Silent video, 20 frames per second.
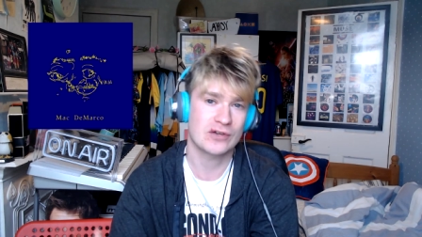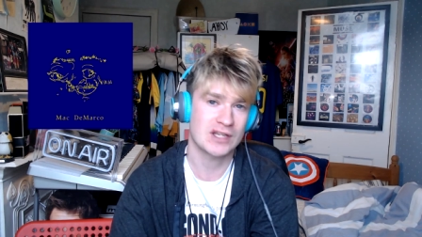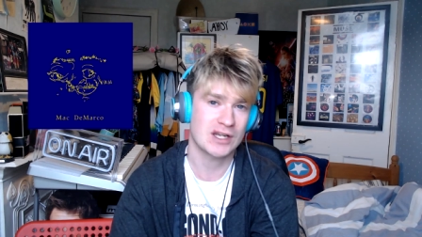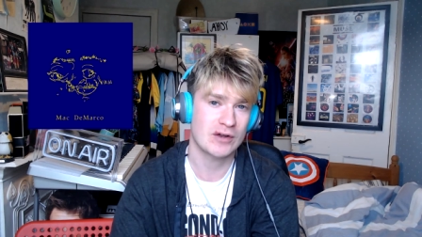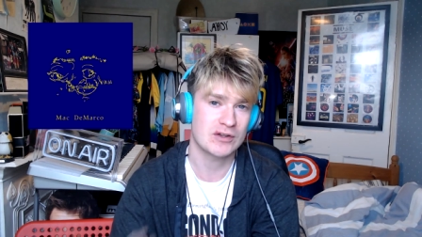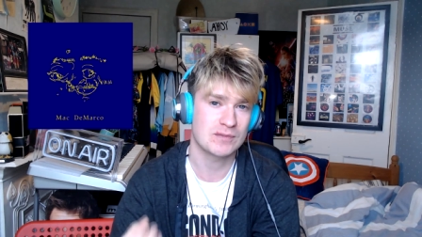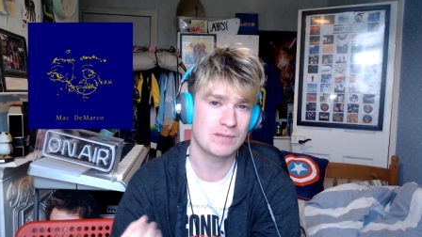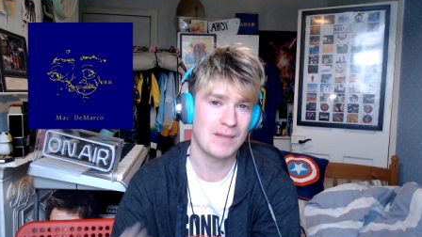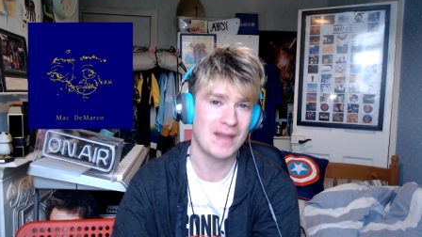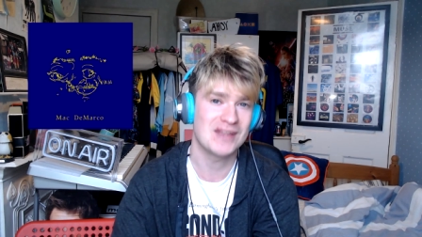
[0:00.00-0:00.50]

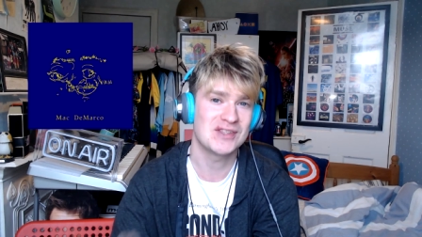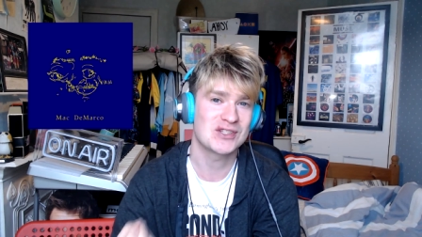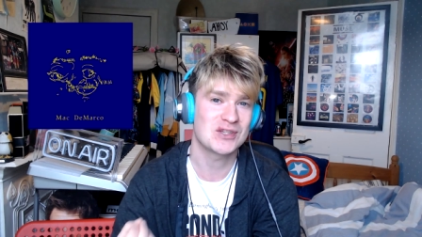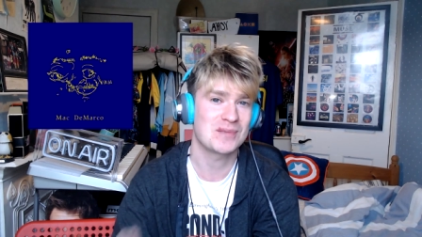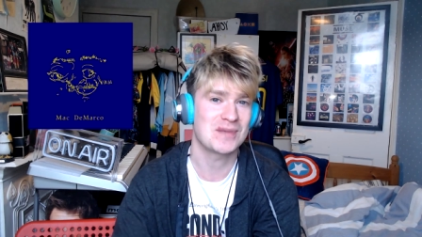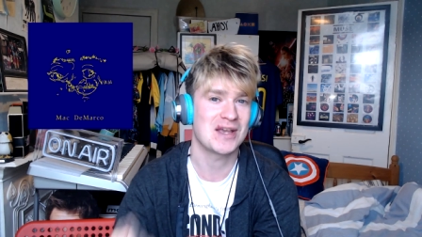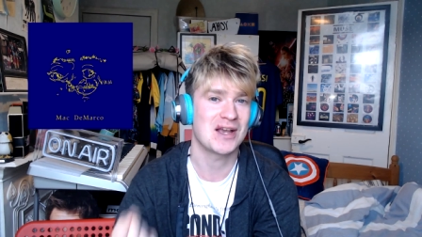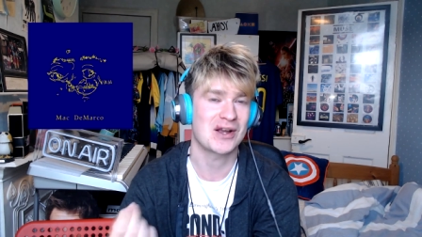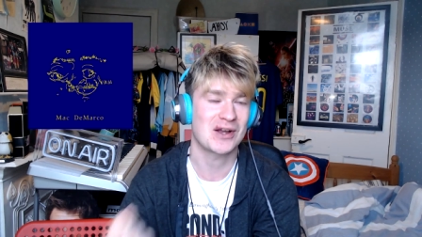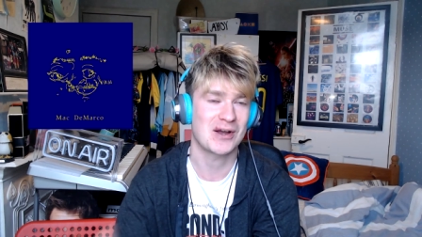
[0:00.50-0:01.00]
It's meant to
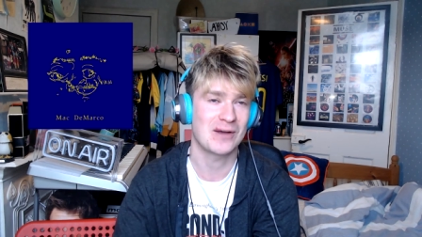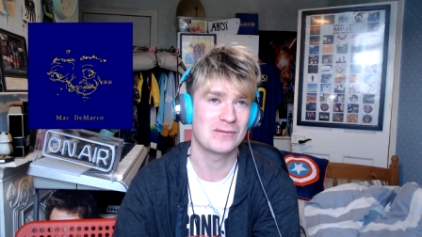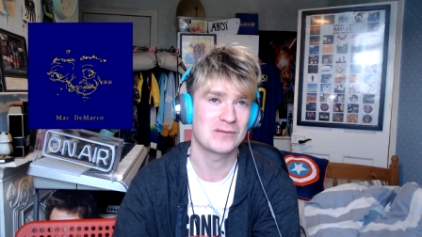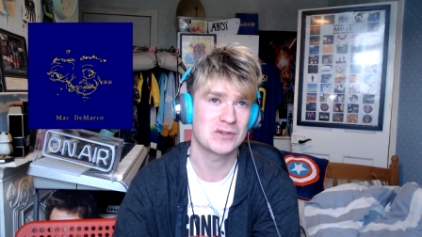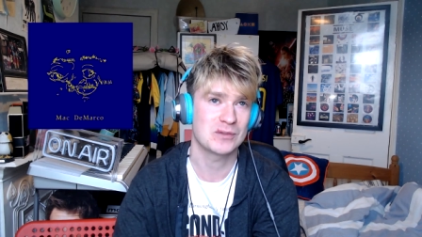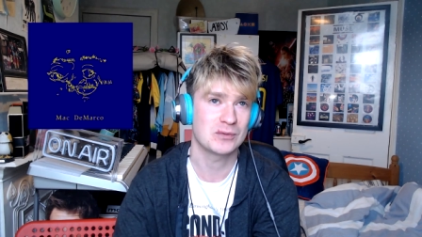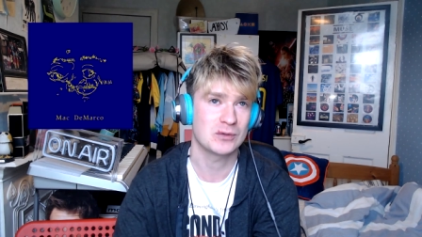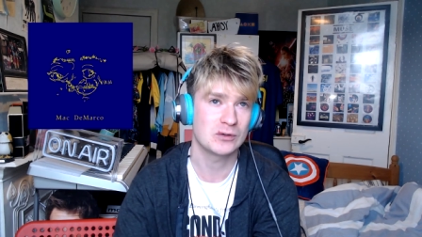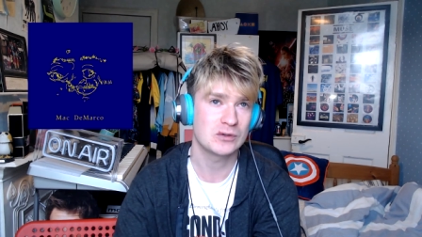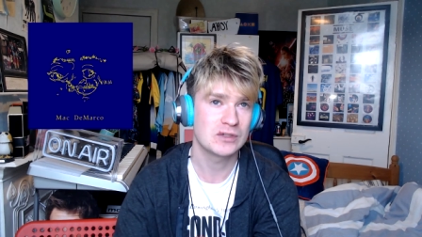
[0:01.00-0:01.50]
be
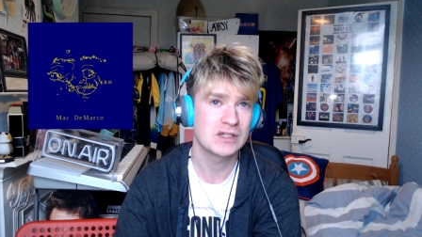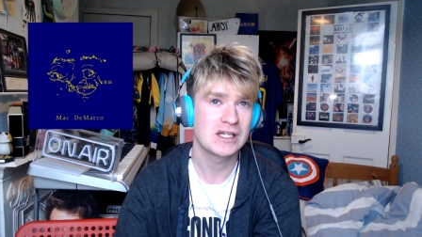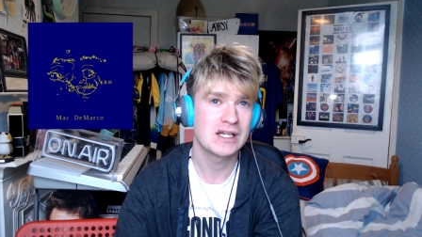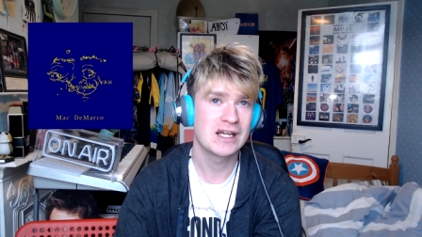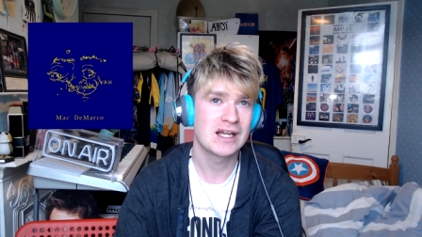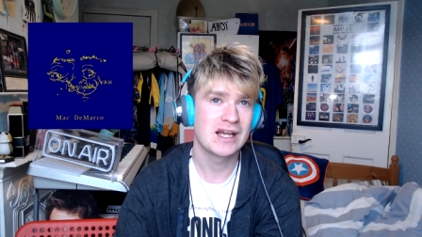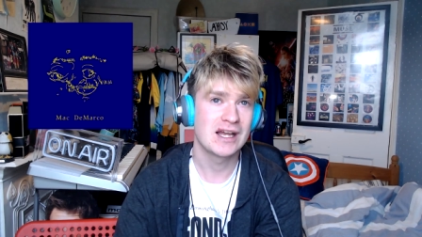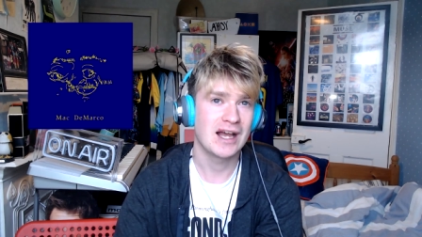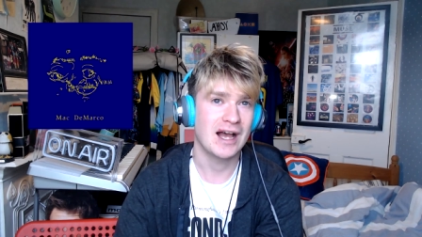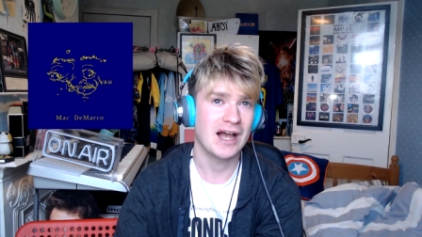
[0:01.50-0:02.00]
uncomfortable,
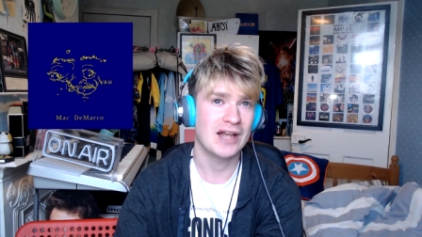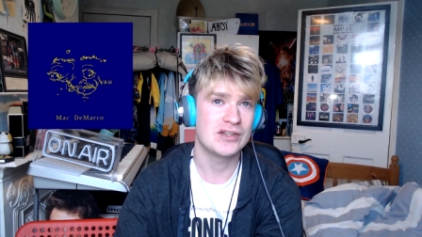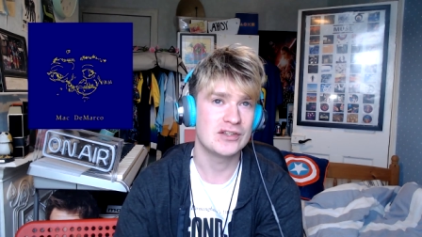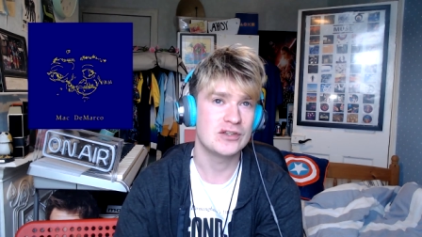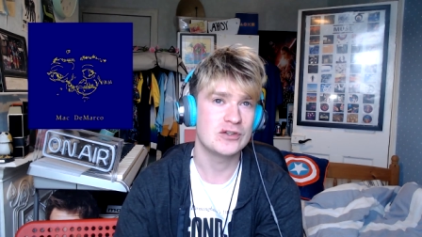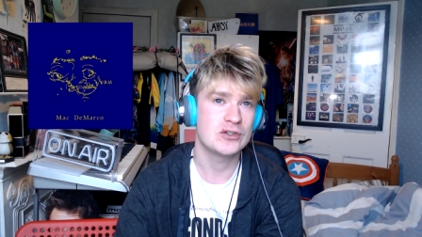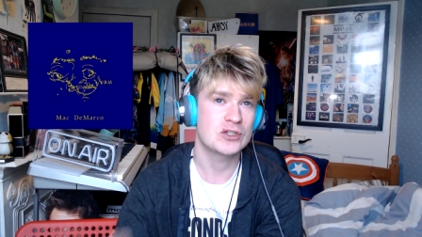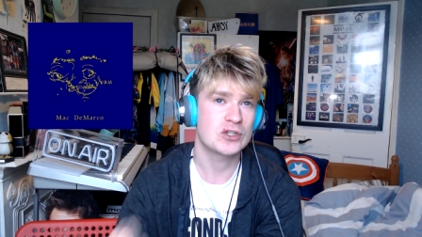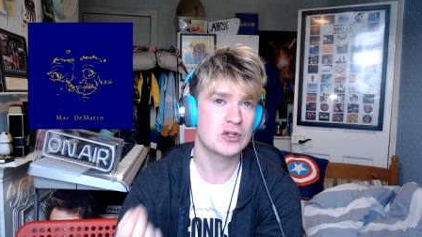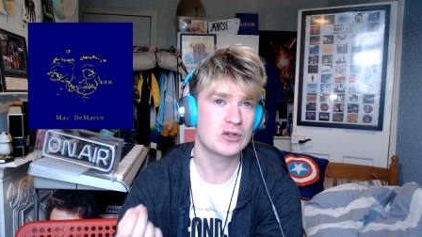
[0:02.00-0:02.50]
and
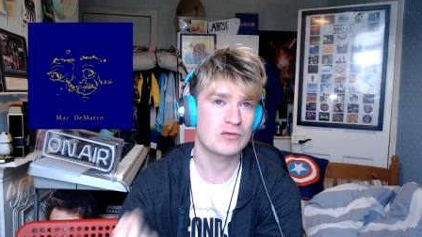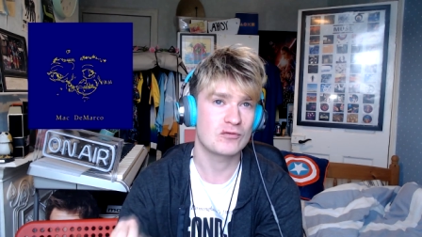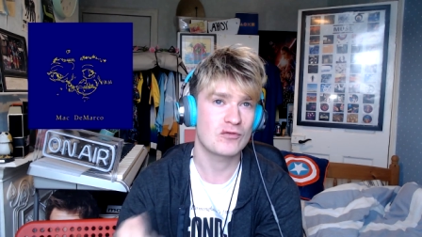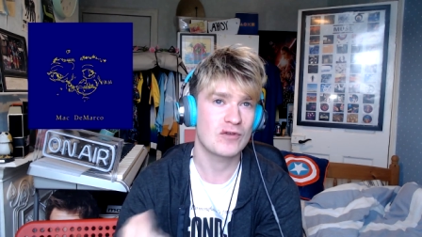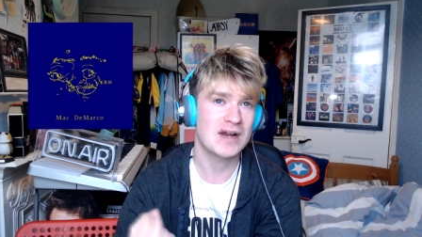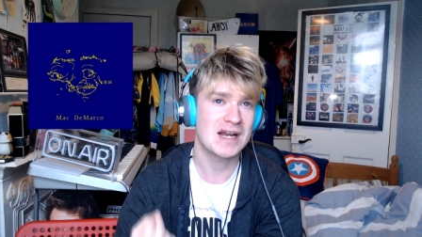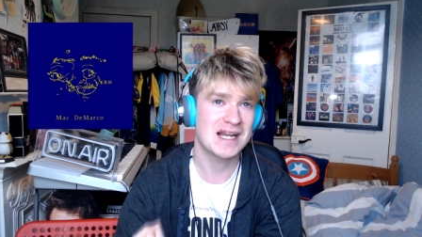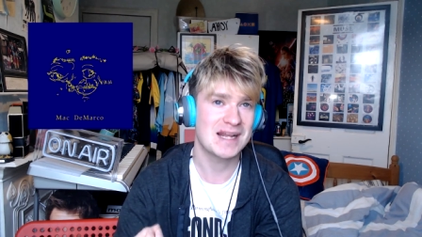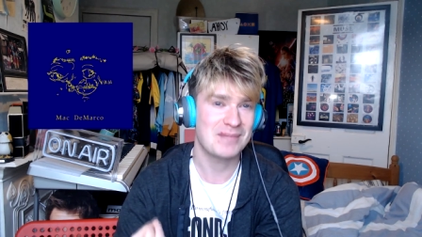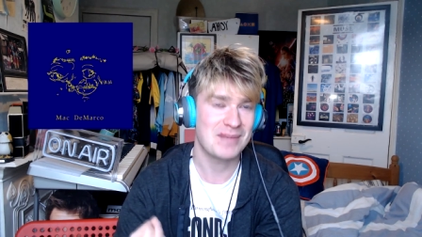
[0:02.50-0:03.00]
you shouldn't
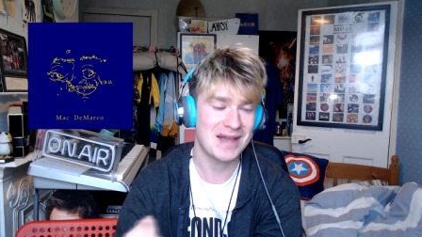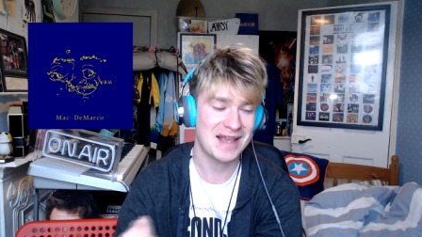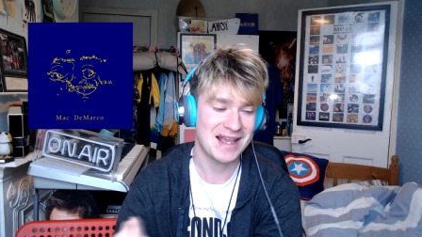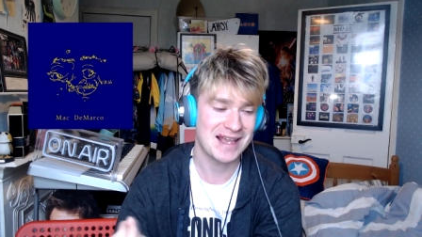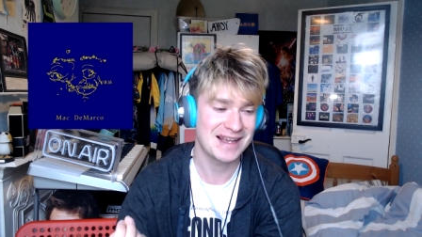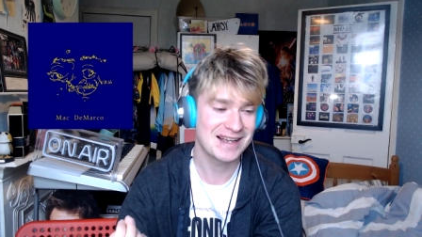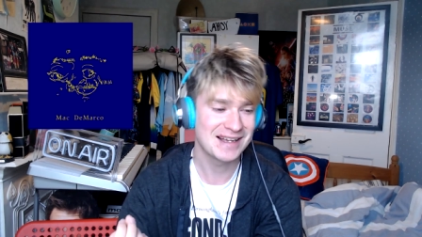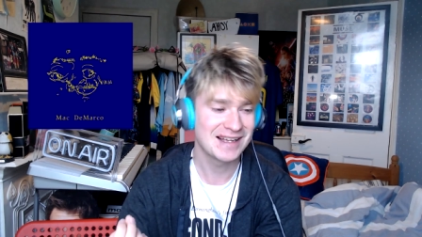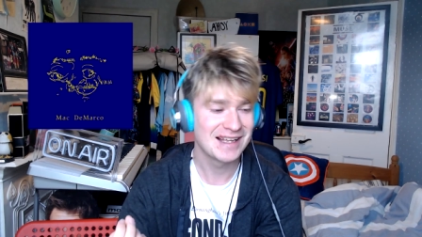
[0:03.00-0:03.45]
really be